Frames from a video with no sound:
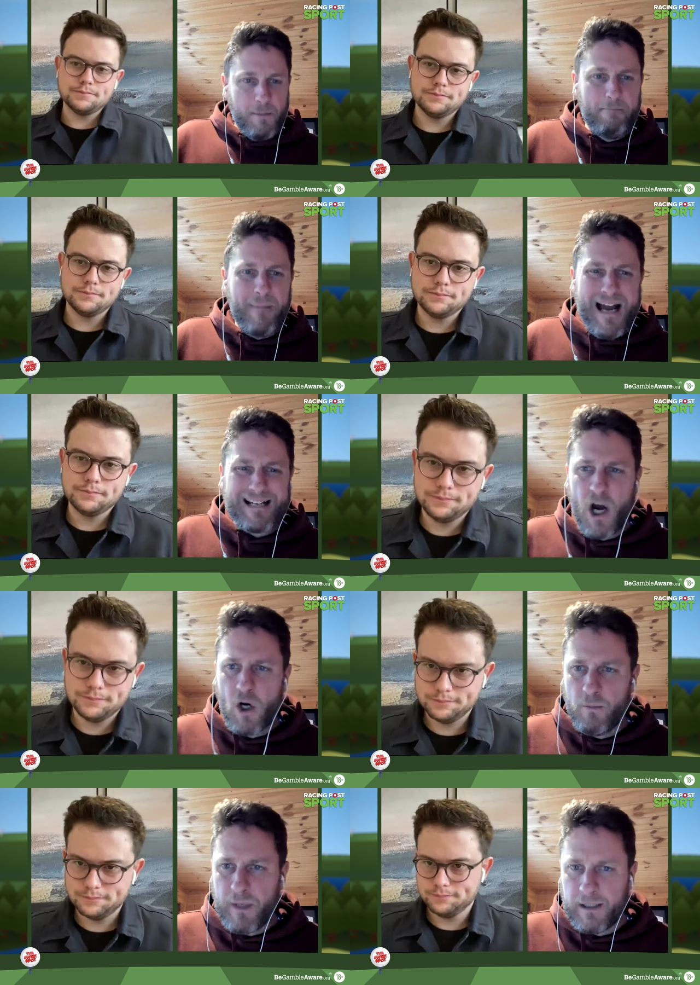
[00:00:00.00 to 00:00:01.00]
Speaker 1: Max
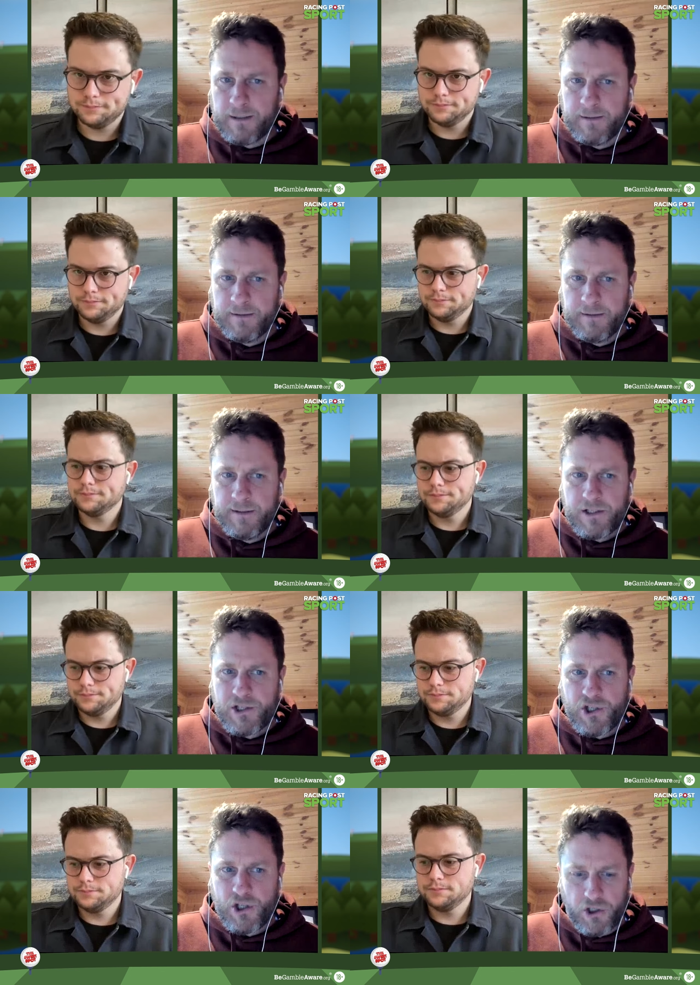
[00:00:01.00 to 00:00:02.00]
Homa,
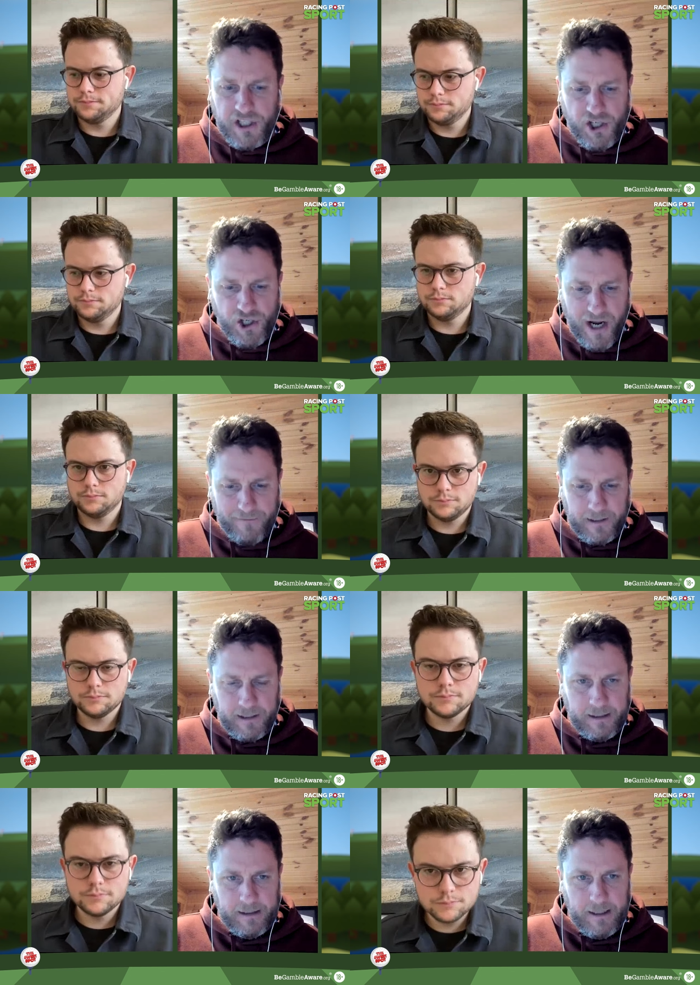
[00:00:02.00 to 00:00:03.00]
Scotty
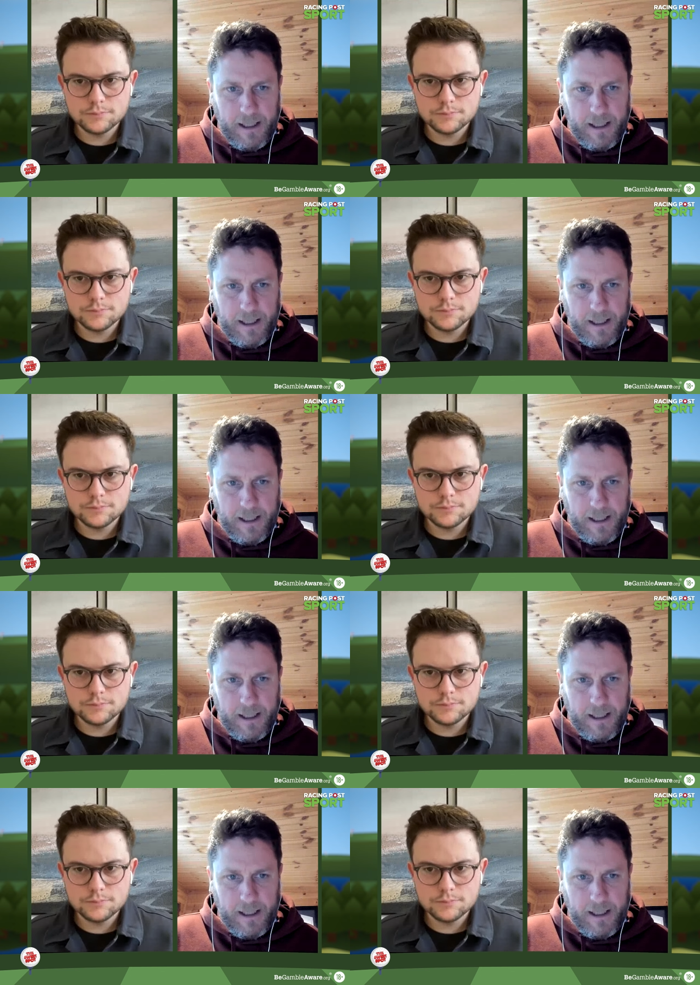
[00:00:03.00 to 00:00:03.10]
Scheffler,